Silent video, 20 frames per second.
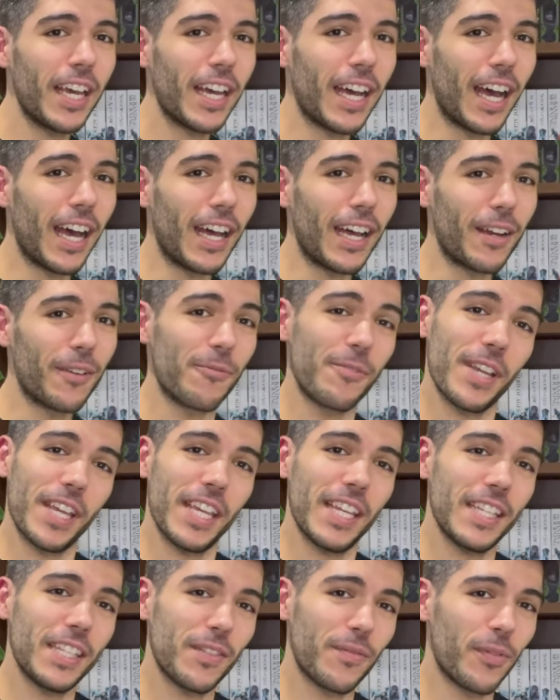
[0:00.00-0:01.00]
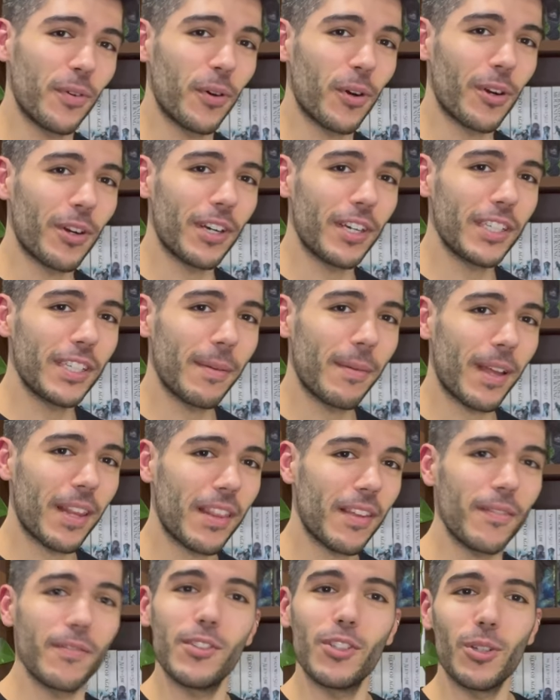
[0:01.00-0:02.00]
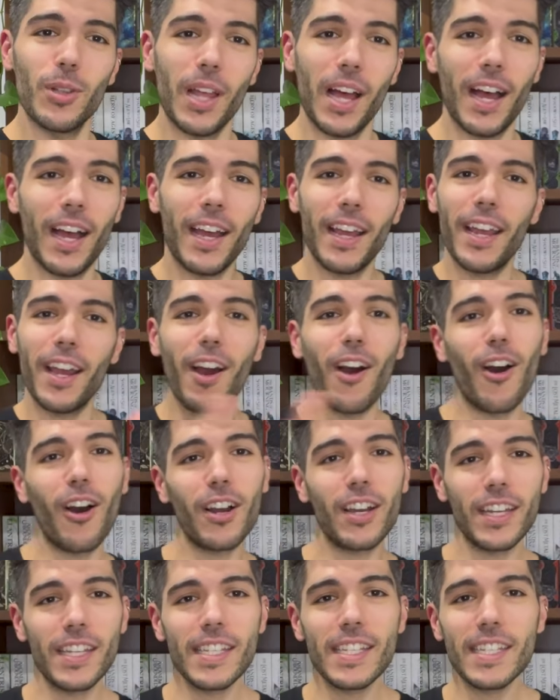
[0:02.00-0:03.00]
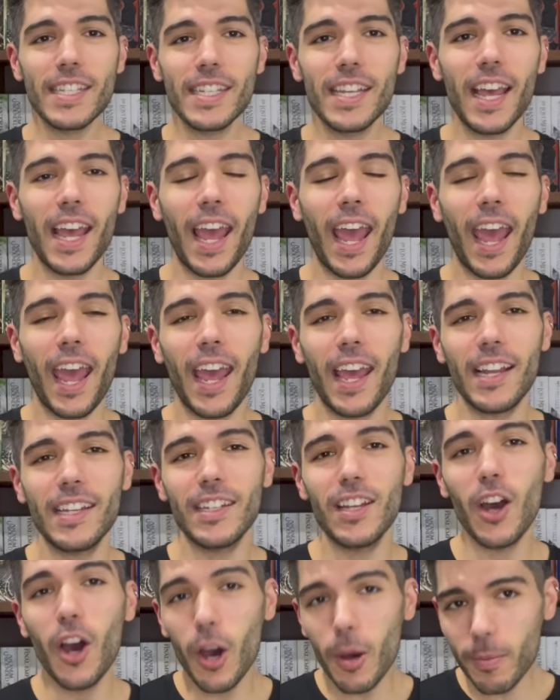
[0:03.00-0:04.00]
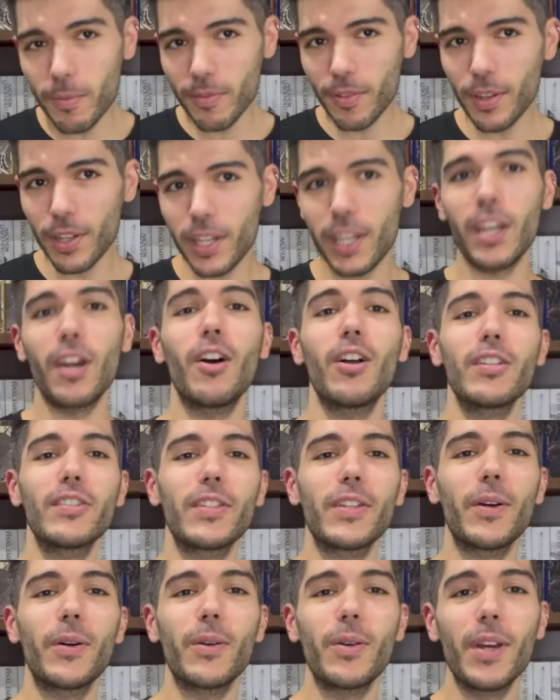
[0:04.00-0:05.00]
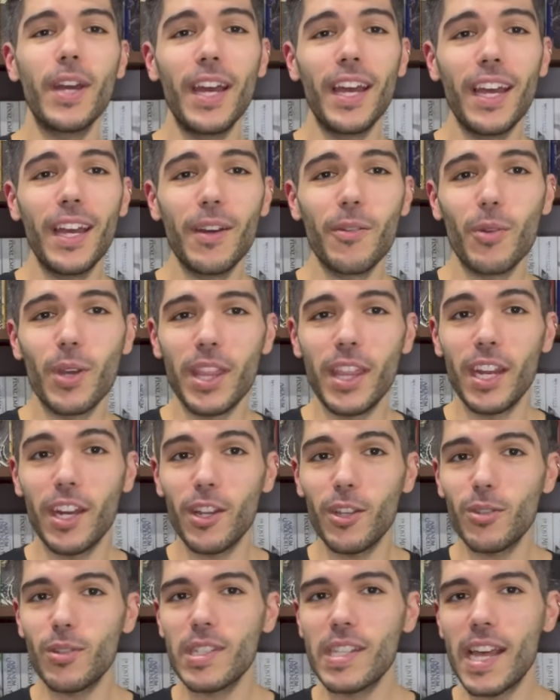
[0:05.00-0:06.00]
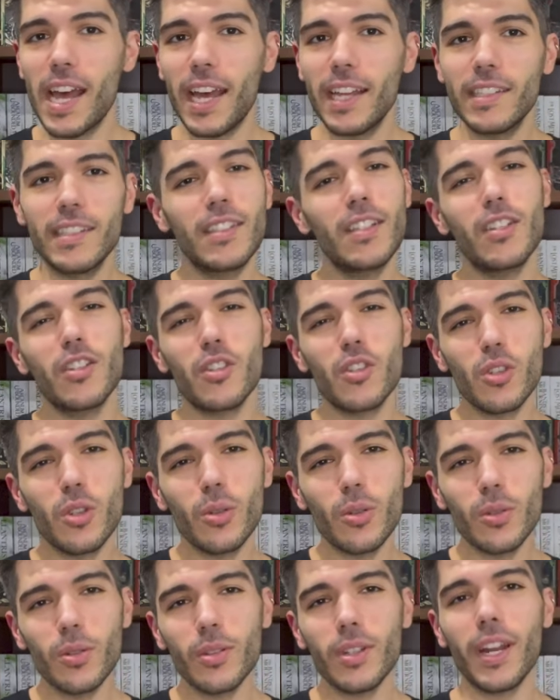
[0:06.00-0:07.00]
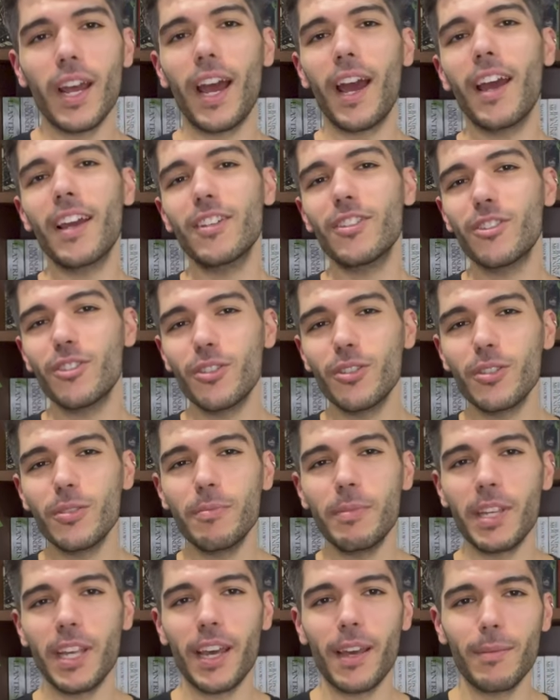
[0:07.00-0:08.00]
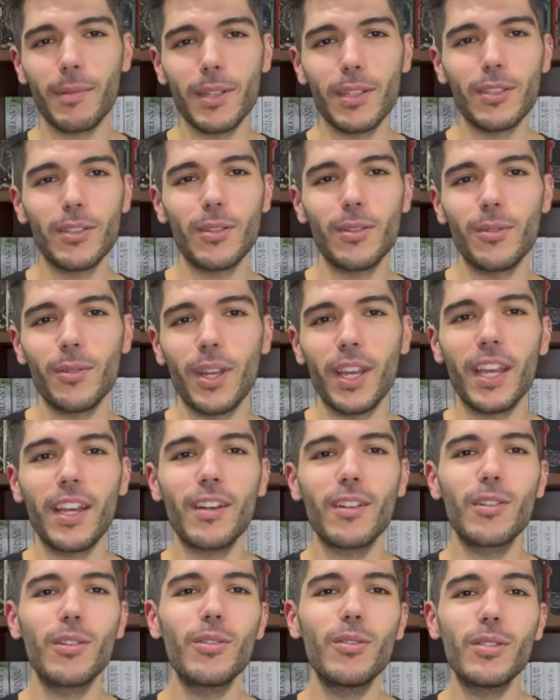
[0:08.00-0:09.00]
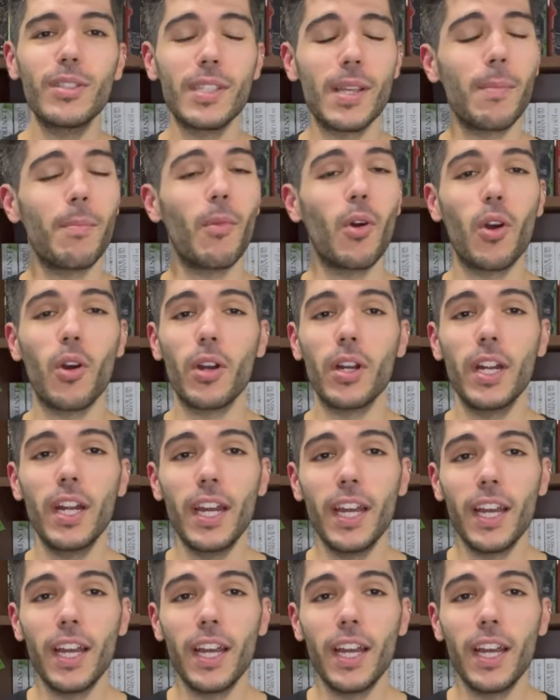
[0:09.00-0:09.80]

uh, reads for the month of July, August, and hopefully also with the news that soon I should be able to include some more